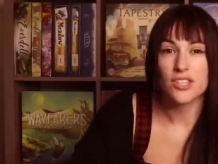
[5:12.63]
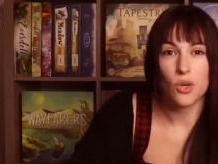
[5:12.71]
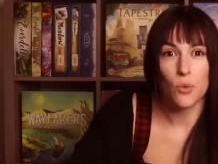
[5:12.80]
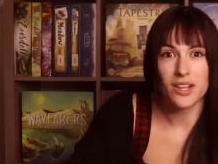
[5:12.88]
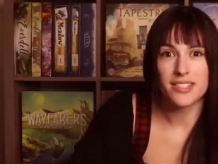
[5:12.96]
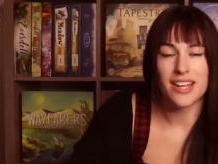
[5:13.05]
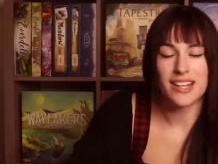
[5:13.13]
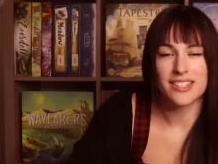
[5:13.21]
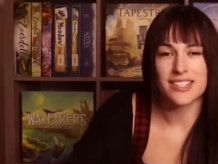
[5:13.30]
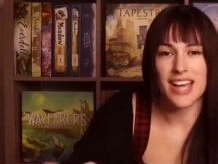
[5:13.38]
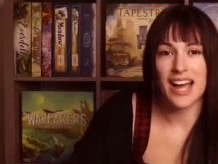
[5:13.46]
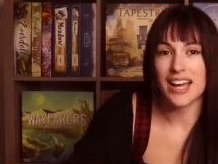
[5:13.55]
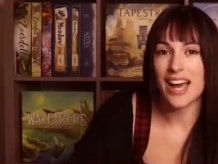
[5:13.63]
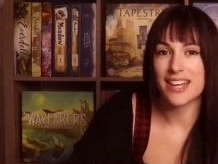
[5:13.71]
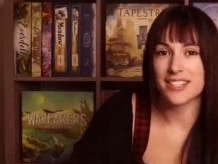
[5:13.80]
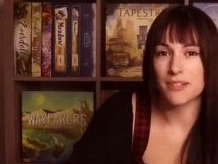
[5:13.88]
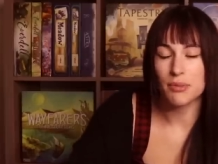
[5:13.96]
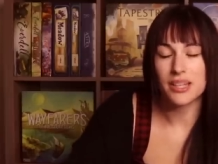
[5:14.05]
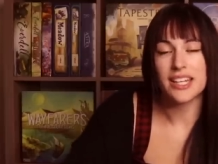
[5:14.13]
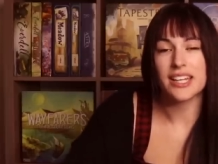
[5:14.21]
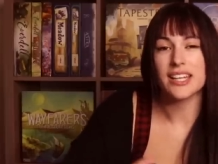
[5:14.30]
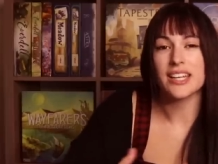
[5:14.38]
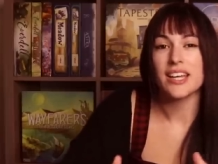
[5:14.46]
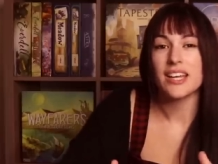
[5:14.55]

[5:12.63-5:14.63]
So once that stack has depleted,